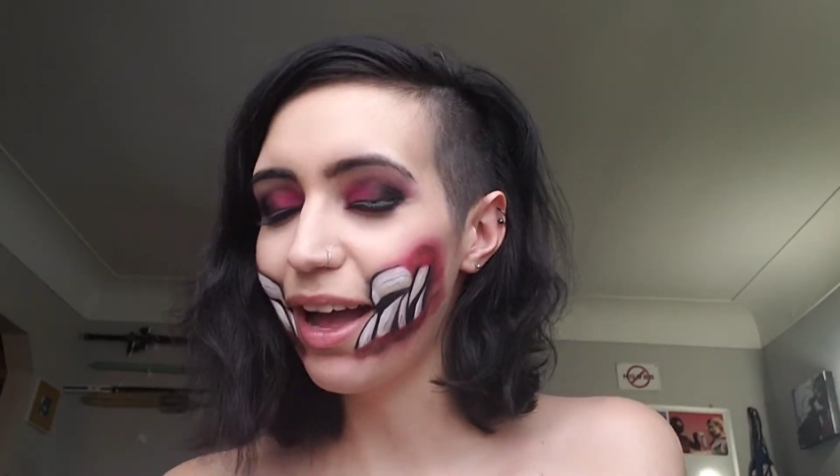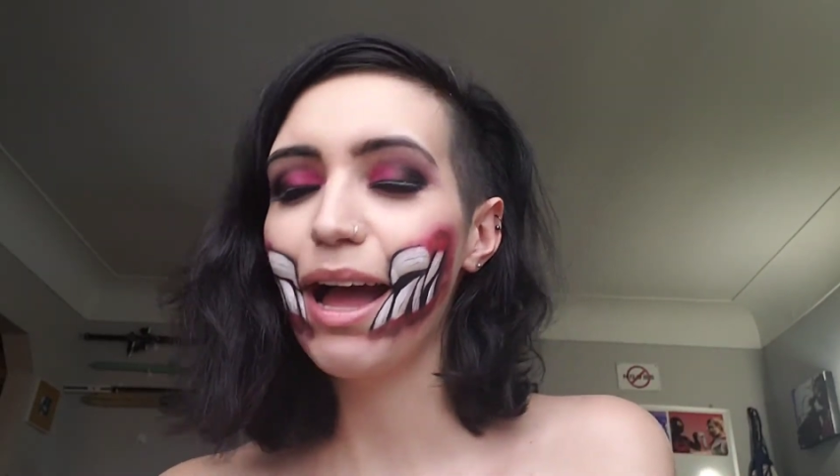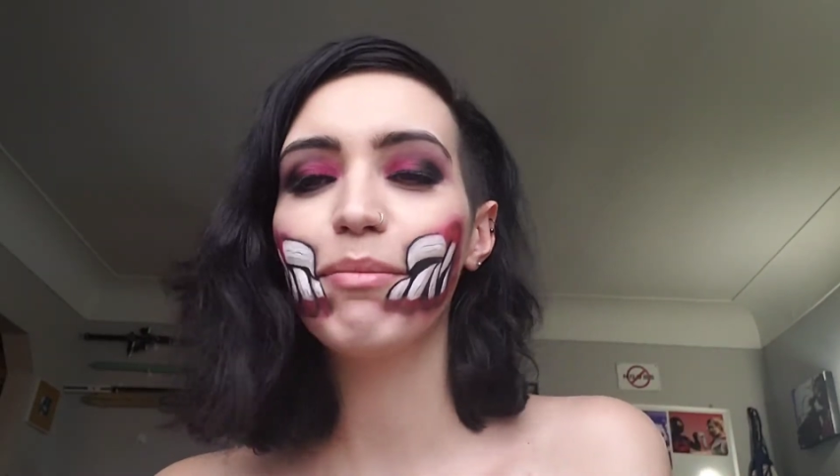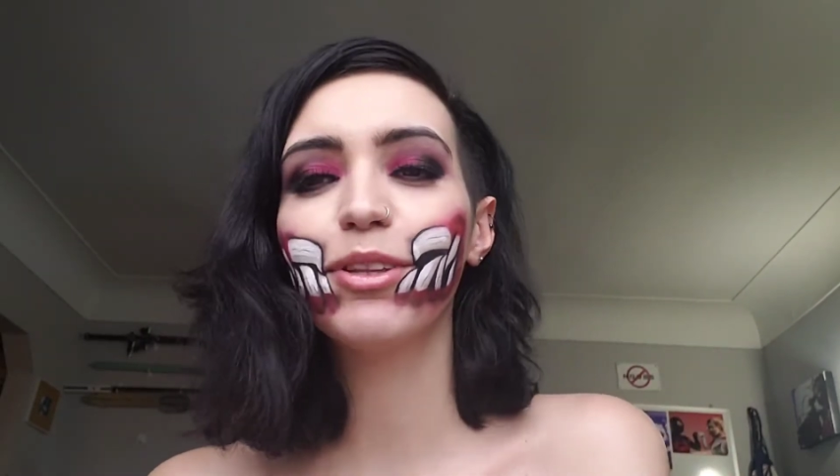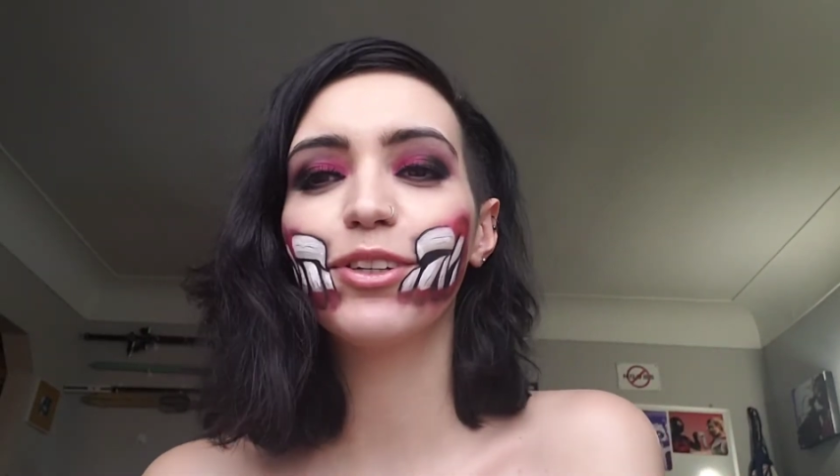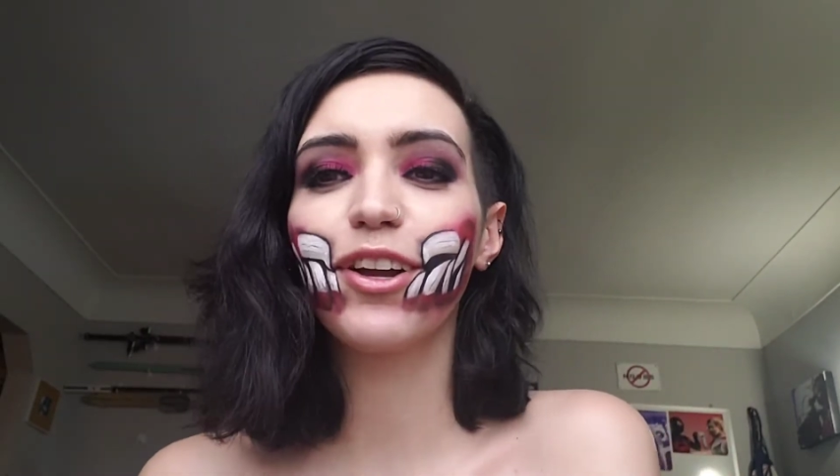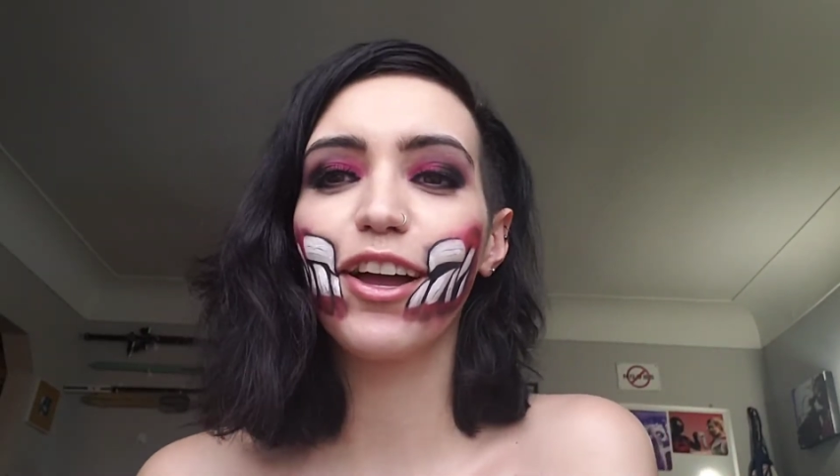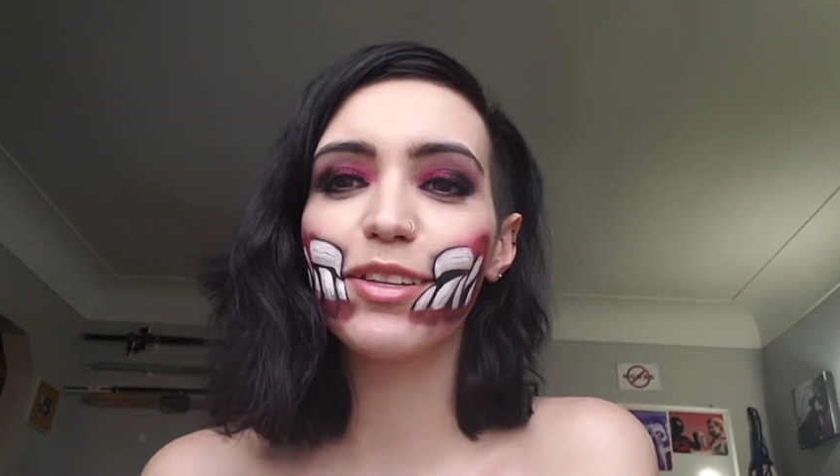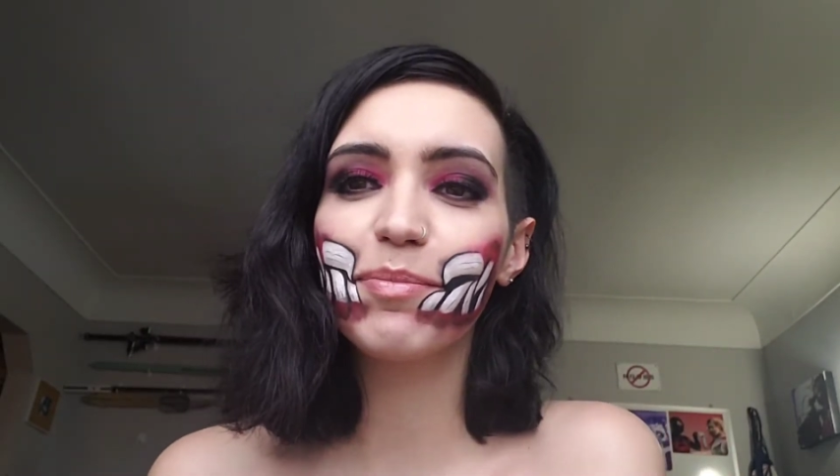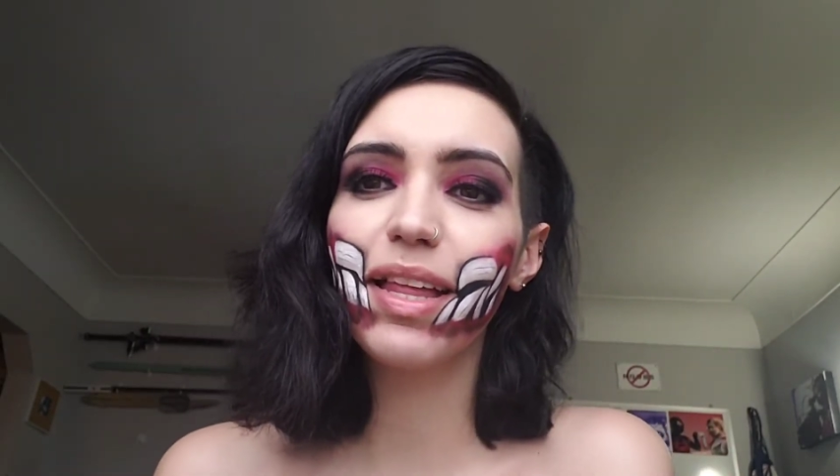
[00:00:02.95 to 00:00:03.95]
I'm a little
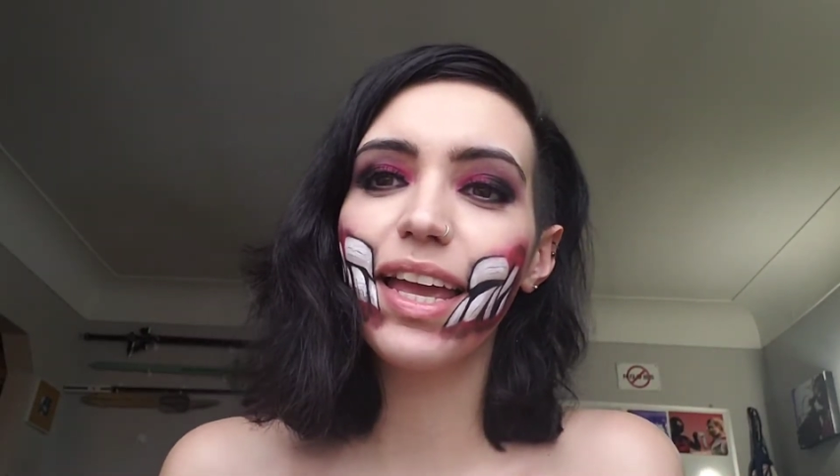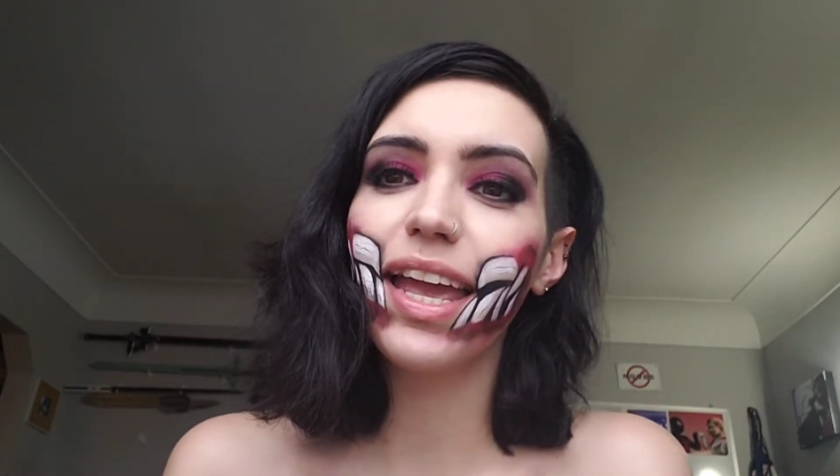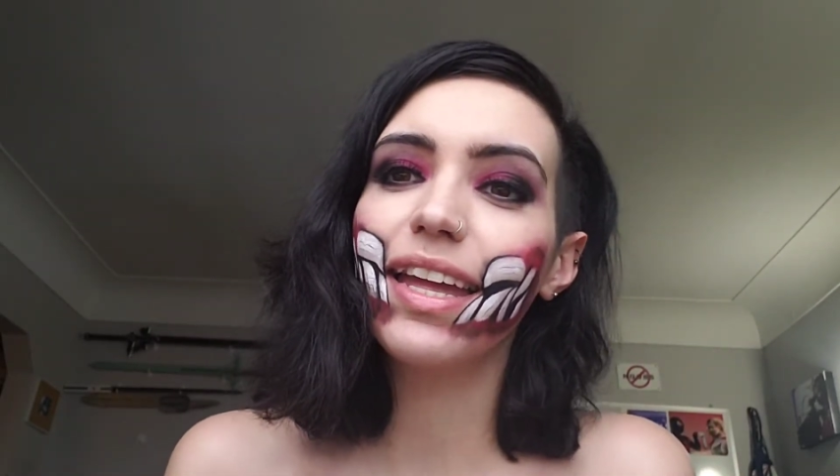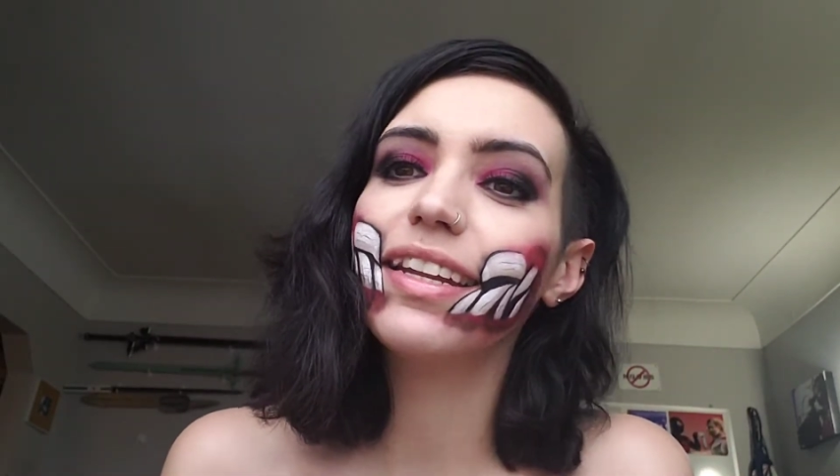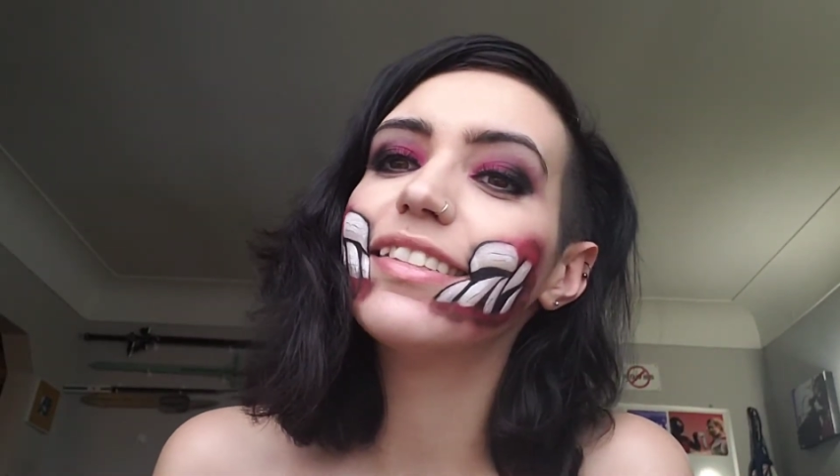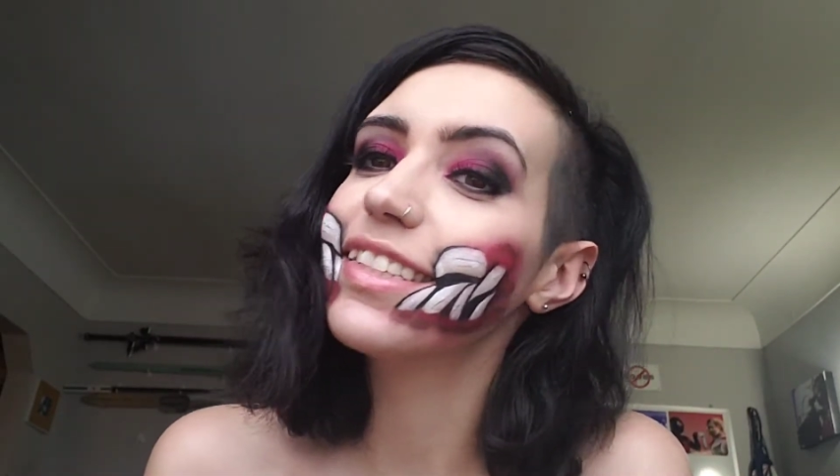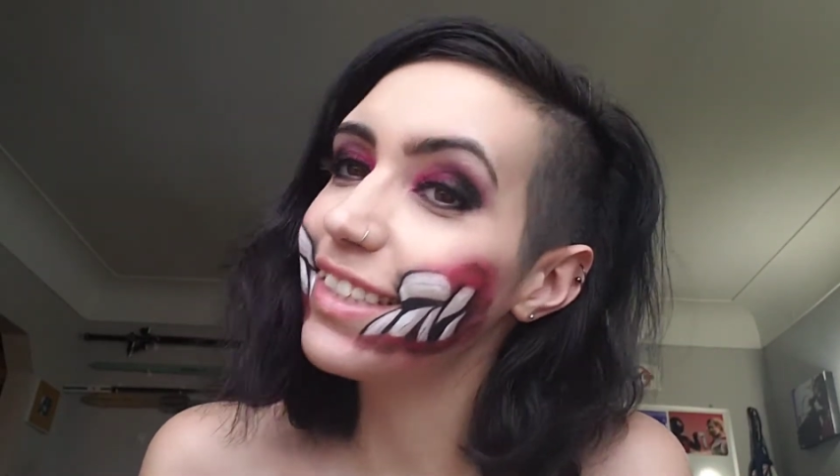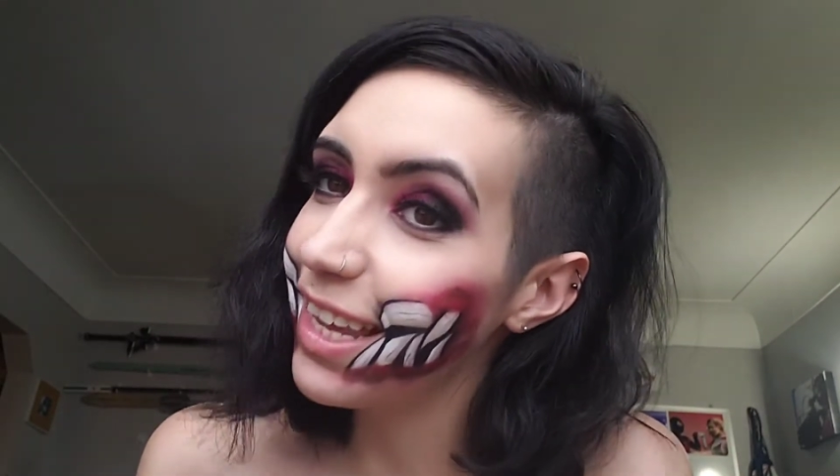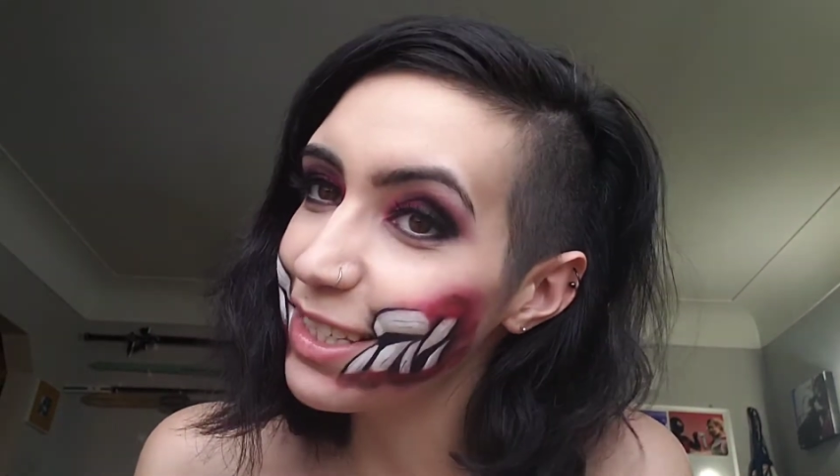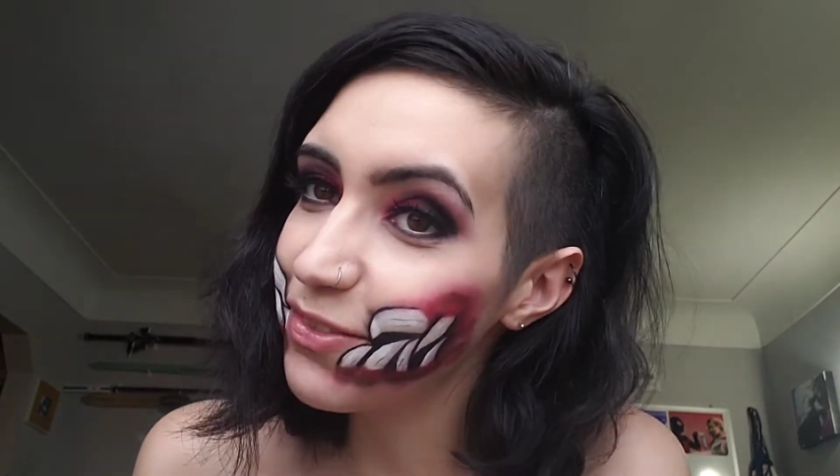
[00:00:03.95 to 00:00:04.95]
Cosplay, and in
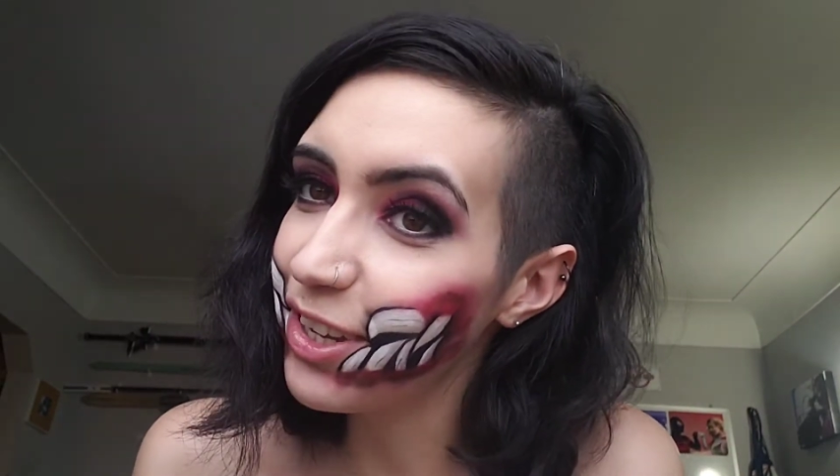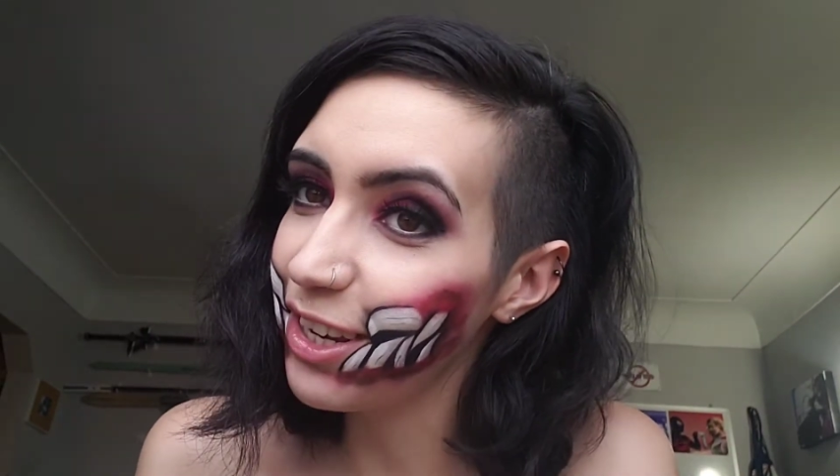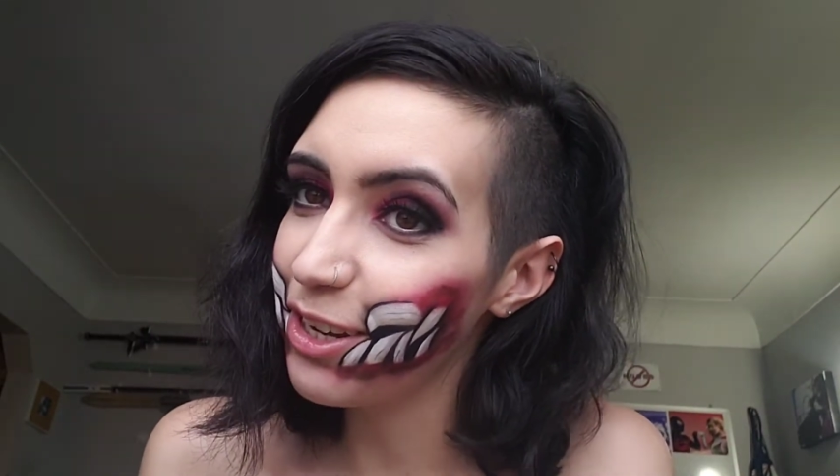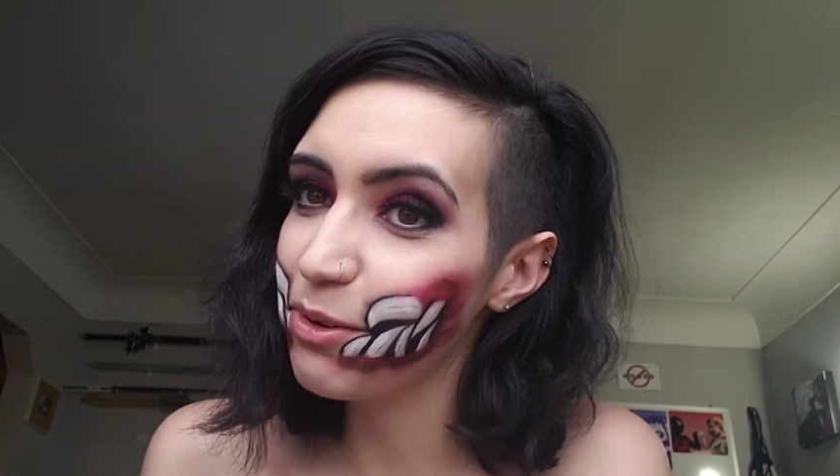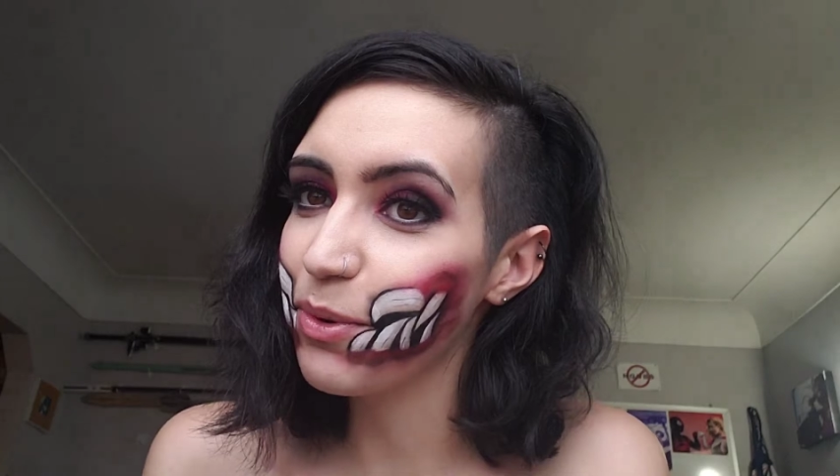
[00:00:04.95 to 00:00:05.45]
today's video